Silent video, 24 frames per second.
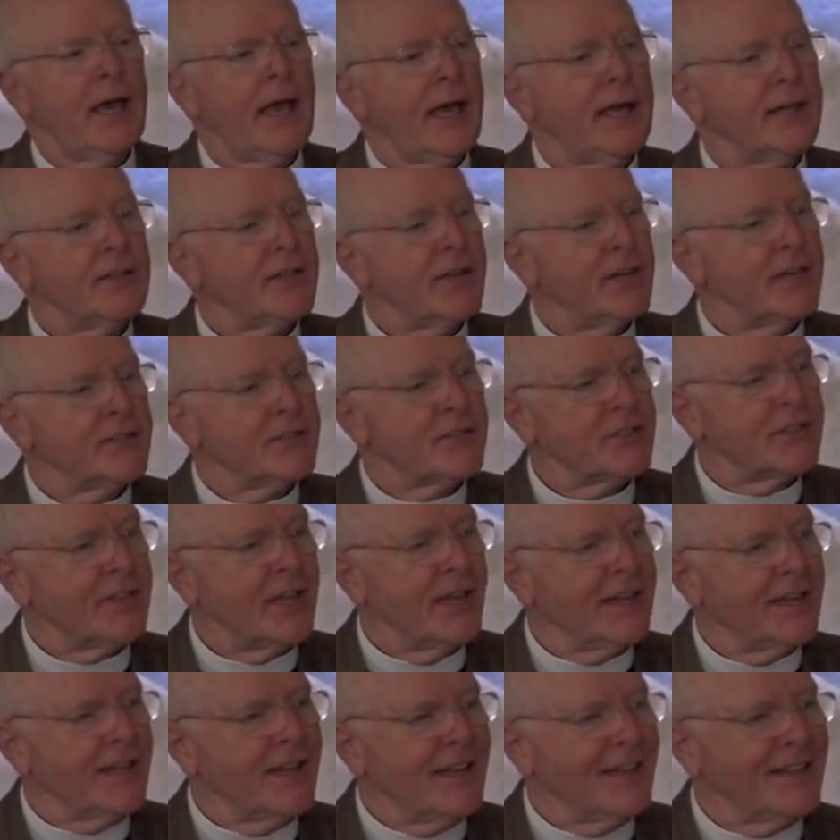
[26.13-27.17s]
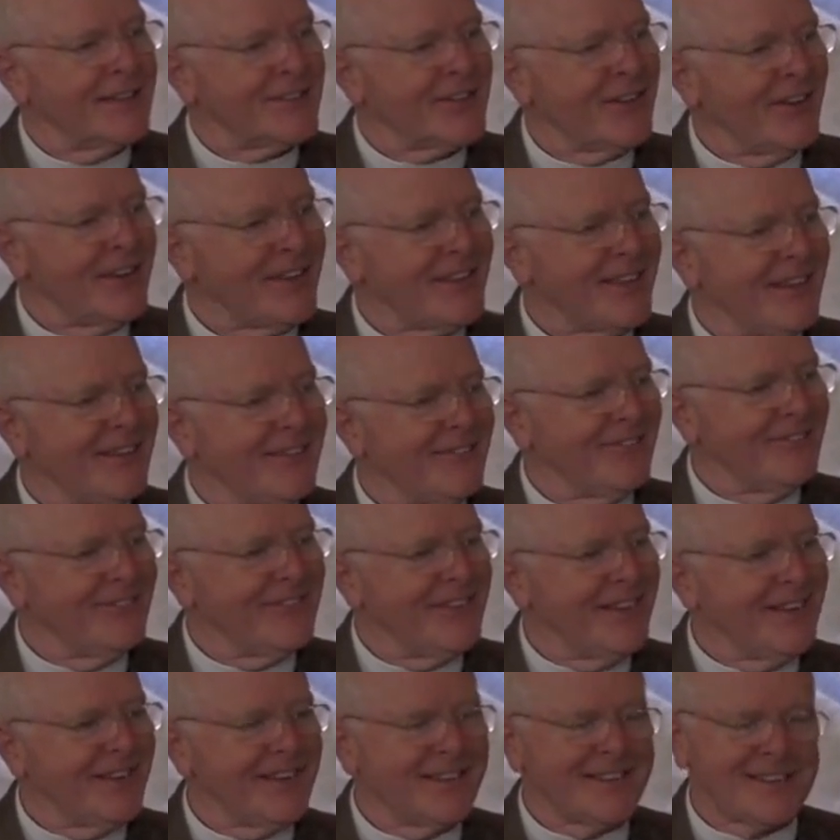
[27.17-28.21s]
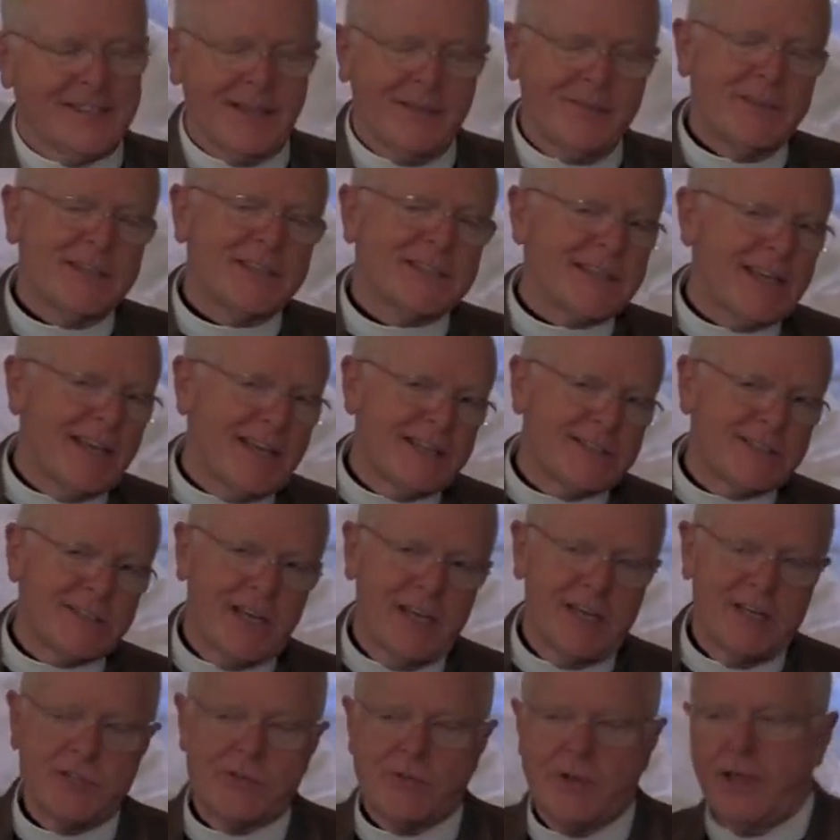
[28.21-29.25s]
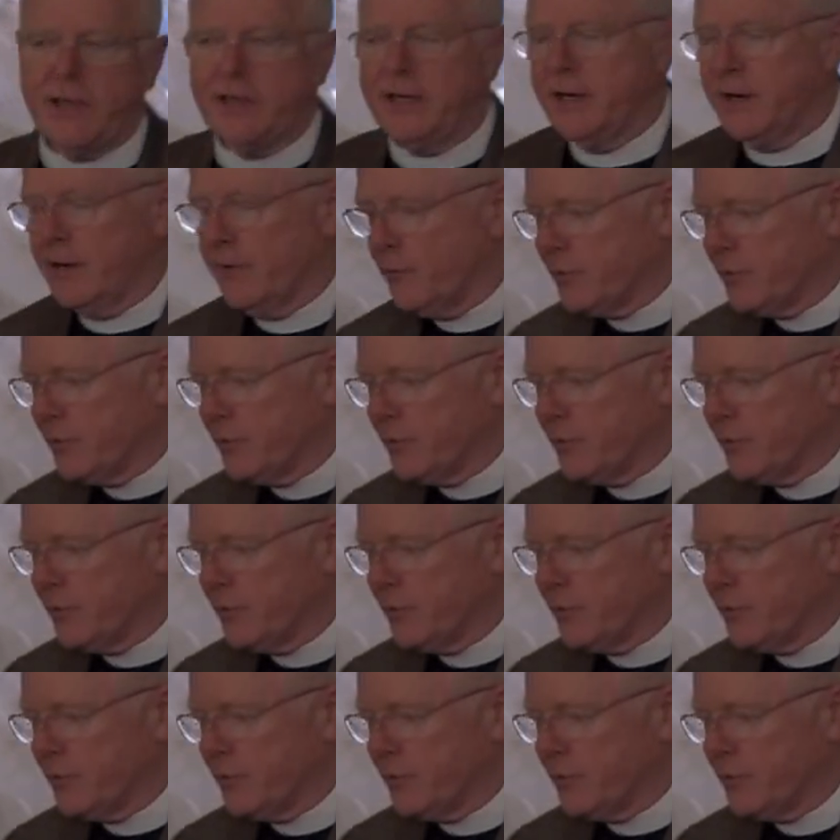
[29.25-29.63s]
And there's that, and so I thought, you know, something's got to change around here.